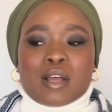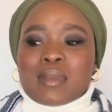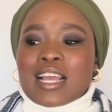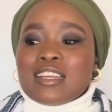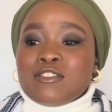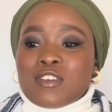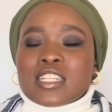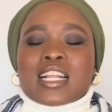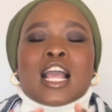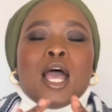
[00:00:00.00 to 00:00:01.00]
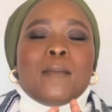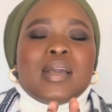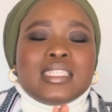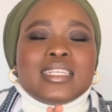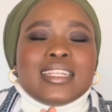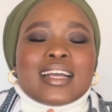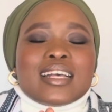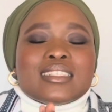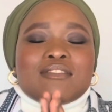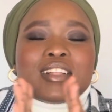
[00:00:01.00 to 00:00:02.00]
Like, it felt like, basically
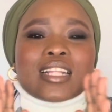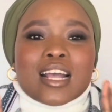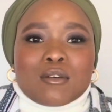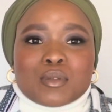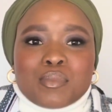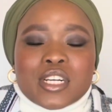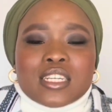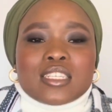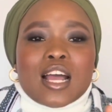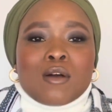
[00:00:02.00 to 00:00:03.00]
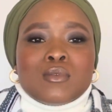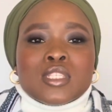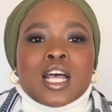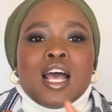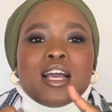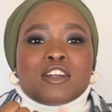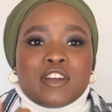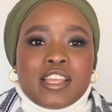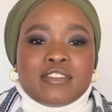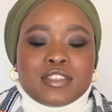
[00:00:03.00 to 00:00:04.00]
guys, I felt like I was pregnant. I was
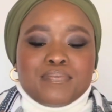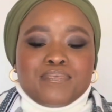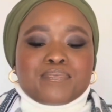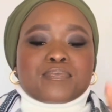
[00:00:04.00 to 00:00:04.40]
craving.